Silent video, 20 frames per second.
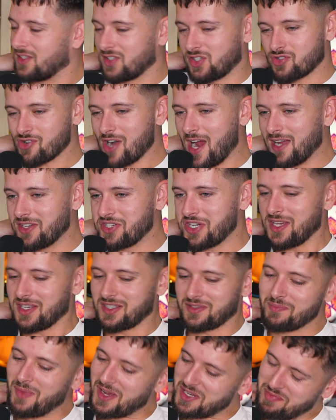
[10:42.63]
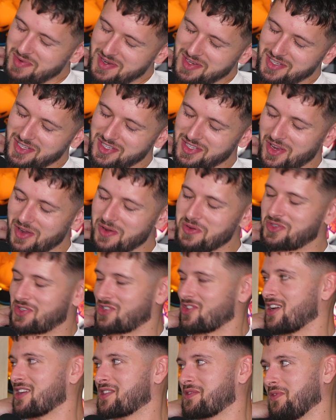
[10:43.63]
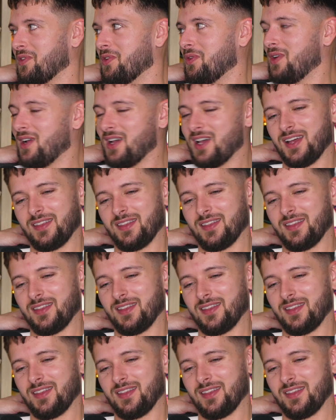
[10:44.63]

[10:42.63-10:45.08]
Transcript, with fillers: Strategist must be so stressful.